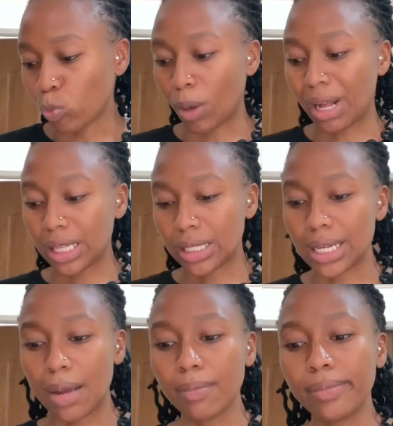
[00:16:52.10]
But this
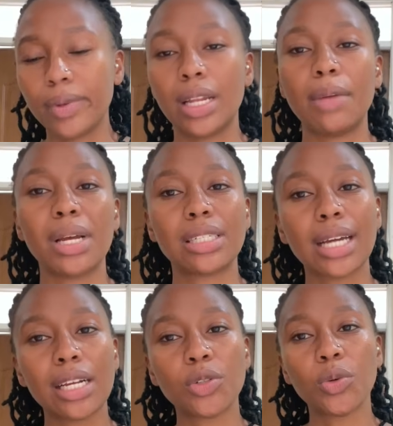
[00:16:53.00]
time, nime
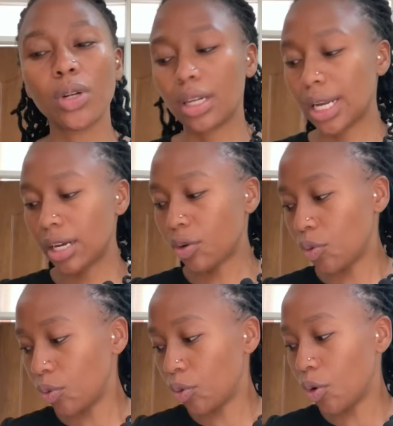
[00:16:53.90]
try to like
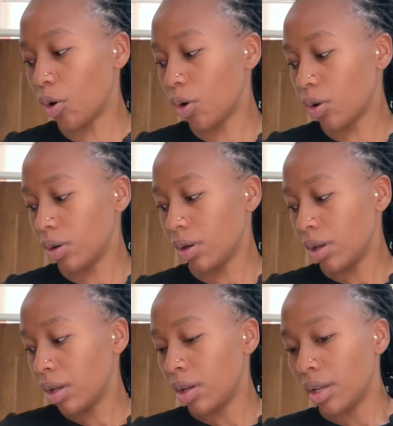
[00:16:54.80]
kugo
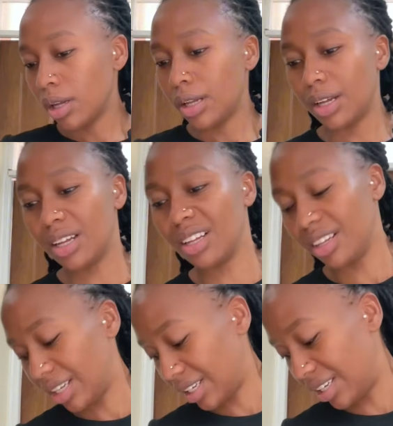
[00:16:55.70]

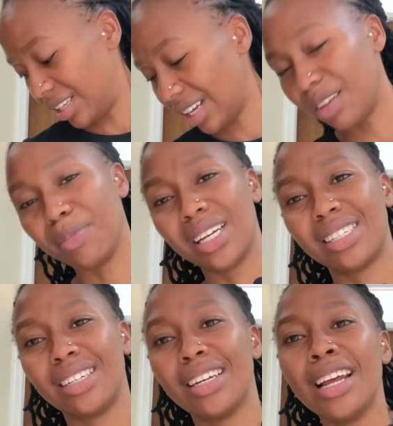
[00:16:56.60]

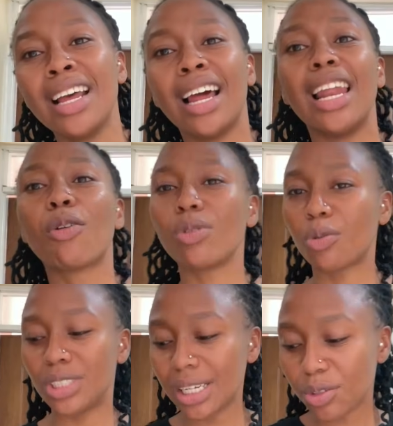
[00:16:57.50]
kimetri. Like
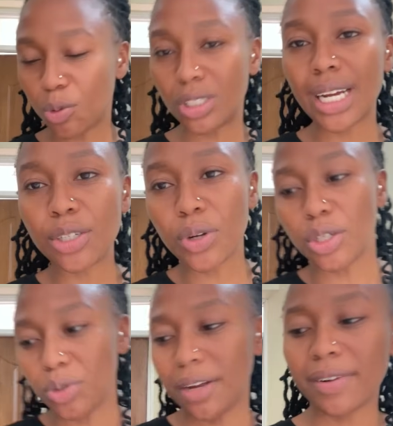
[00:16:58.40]
just kutry to
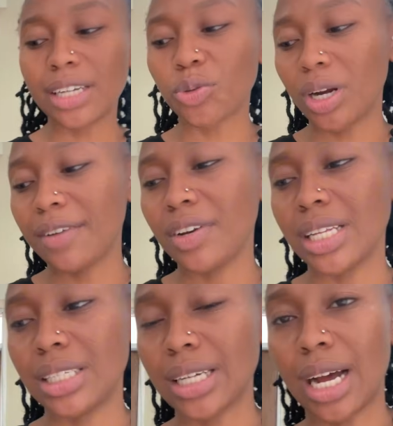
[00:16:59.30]
kitu different tuone vile
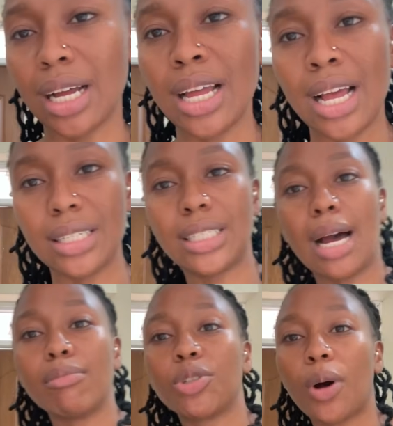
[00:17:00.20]

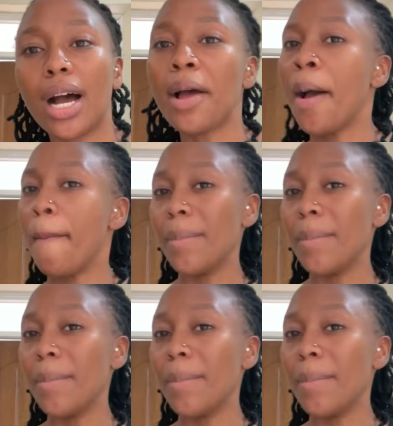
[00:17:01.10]
zitamtoa.